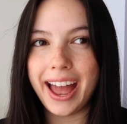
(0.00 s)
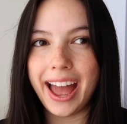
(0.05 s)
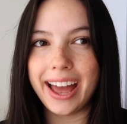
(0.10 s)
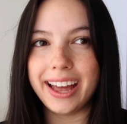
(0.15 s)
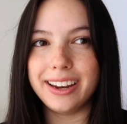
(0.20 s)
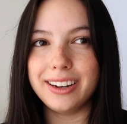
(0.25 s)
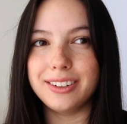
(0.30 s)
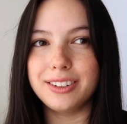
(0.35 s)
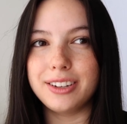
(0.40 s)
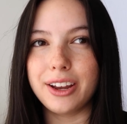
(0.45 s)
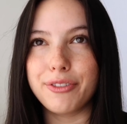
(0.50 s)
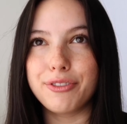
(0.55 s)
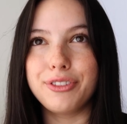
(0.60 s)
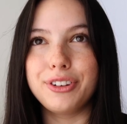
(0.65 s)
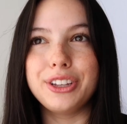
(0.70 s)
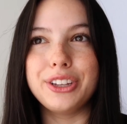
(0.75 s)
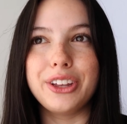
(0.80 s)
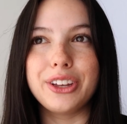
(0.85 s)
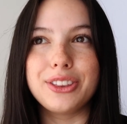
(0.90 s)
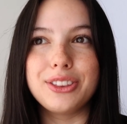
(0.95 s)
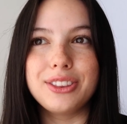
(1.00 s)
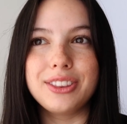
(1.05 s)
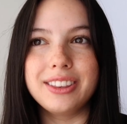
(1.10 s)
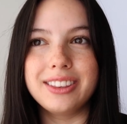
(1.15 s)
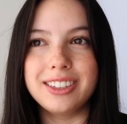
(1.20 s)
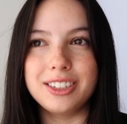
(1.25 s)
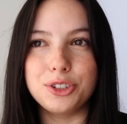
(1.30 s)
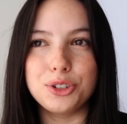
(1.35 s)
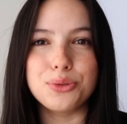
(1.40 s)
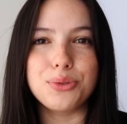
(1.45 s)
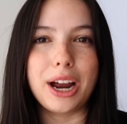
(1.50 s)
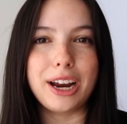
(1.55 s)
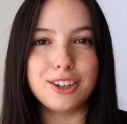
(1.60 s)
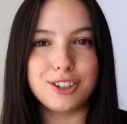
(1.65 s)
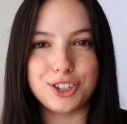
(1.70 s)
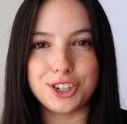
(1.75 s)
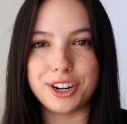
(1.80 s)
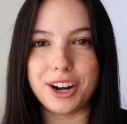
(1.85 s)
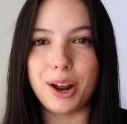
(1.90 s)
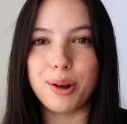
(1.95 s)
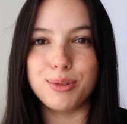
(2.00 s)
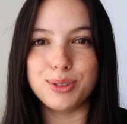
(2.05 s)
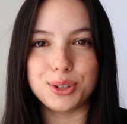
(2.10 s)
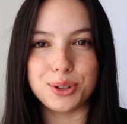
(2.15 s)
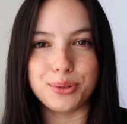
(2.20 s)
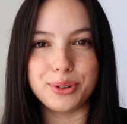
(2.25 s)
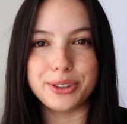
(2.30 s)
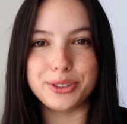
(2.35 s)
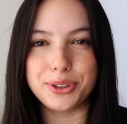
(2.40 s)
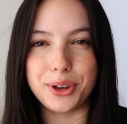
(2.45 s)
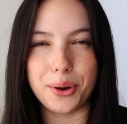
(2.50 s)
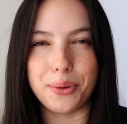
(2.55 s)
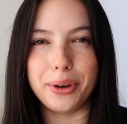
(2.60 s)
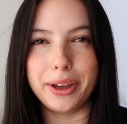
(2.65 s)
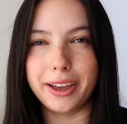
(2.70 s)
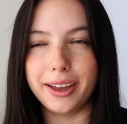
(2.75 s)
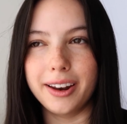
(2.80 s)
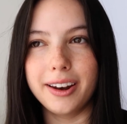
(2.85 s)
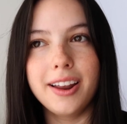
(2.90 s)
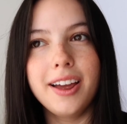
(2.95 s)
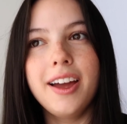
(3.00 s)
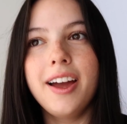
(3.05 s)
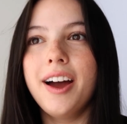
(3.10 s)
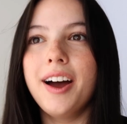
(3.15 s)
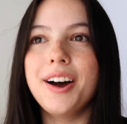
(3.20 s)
and definitely like the direction I was always going in.